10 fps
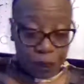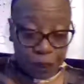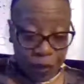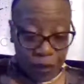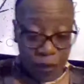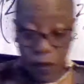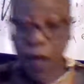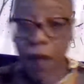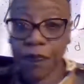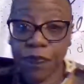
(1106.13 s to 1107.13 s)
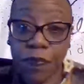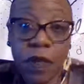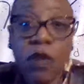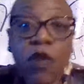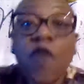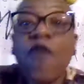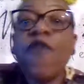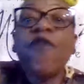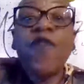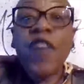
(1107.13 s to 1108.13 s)
but you
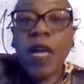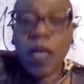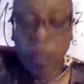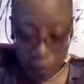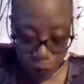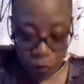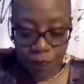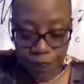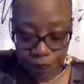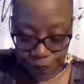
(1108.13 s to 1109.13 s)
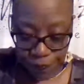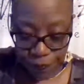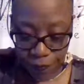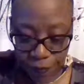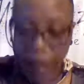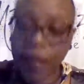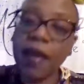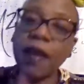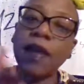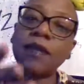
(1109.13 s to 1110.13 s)
feel it. Well, I
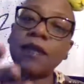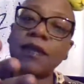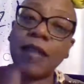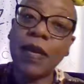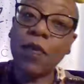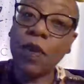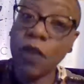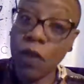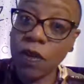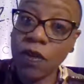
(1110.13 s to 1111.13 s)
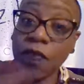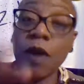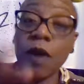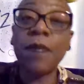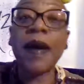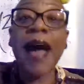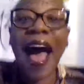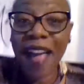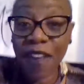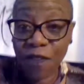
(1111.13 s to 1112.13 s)
can't say what you're going to feel, but
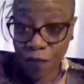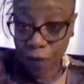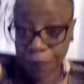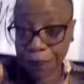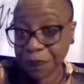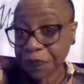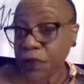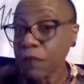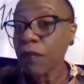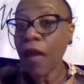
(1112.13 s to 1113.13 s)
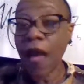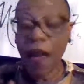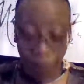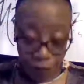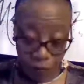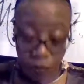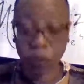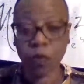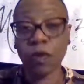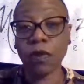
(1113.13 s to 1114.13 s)
I felt it
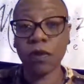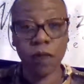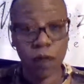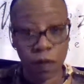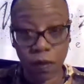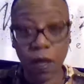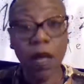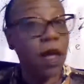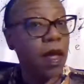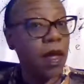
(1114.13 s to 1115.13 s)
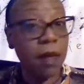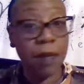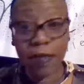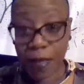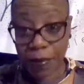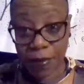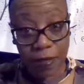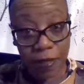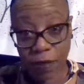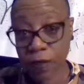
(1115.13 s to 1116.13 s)
swirling around in my damn
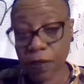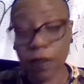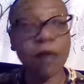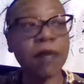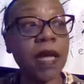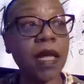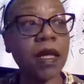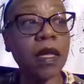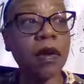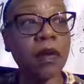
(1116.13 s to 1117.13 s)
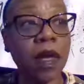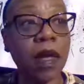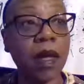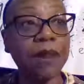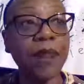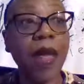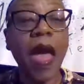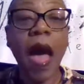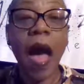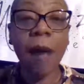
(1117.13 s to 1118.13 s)
intestines. And I'm like, okay,
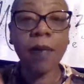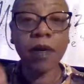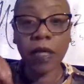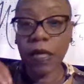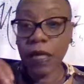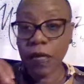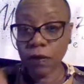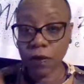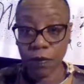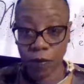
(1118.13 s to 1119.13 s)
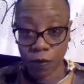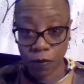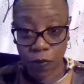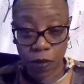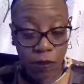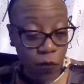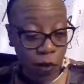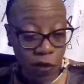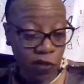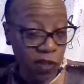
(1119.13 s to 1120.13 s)
I'm going to let out some little ones
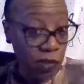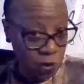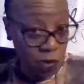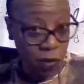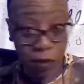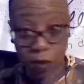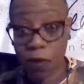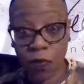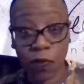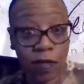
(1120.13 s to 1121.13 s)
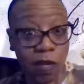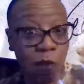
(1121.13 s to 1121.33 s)
while she's talking, and hopefully they